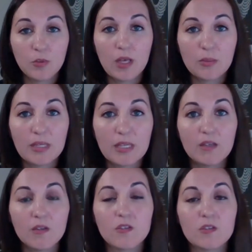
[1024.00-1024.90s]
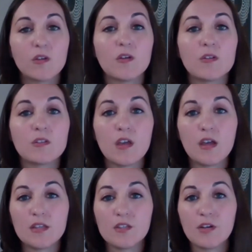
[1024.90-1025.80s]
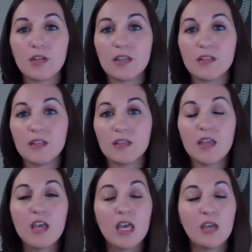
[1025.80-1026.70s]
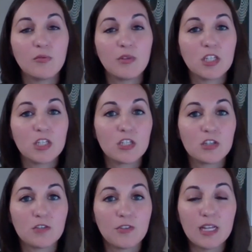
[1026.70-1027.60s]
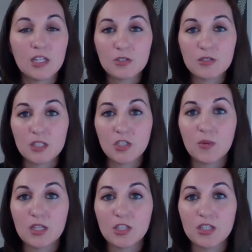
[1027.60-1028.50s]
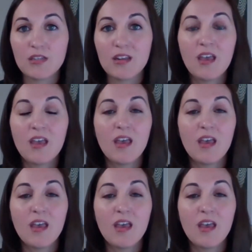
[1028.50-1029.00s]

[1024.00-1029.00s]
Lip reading: well-being concerns? Is there anything in relation to their financial situation,